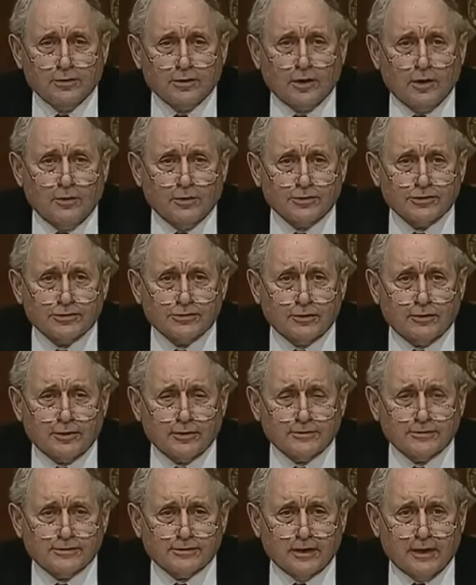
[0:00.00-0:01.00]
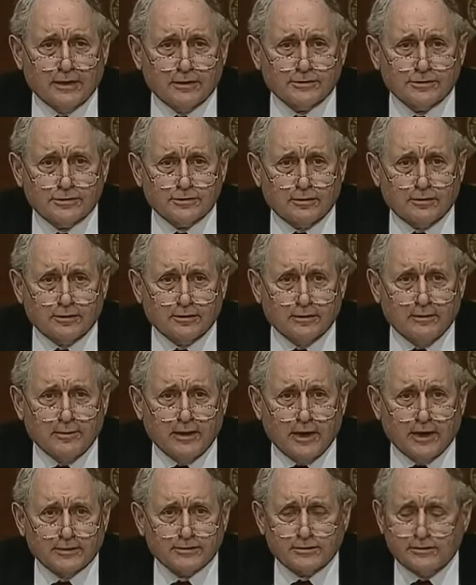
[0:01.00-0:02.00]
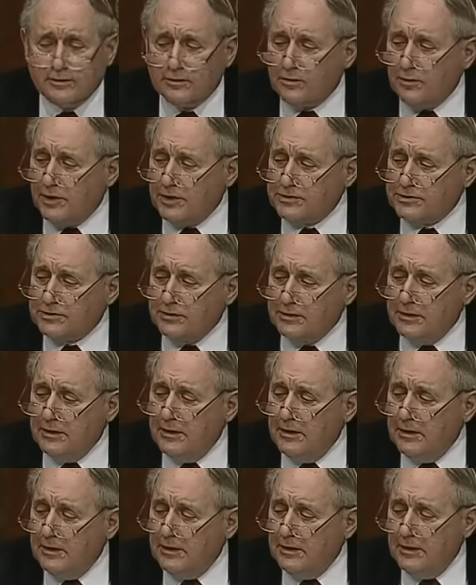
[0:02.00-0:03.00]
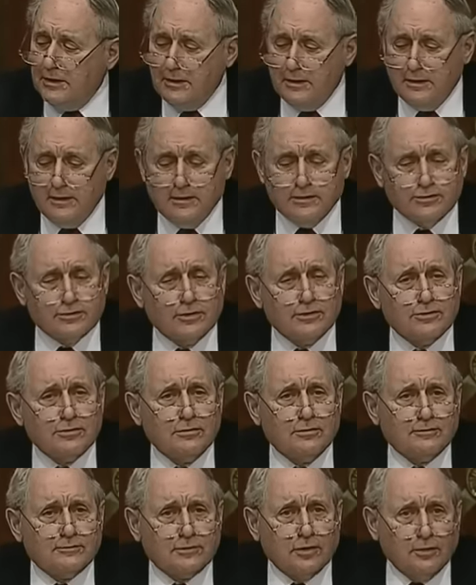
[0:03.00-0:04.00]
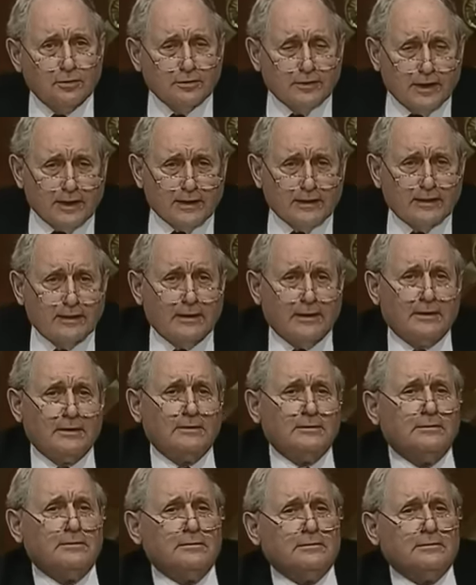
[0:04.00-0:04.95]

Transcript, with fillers: were going short and staying short, let me ask you the question. Should you have told that client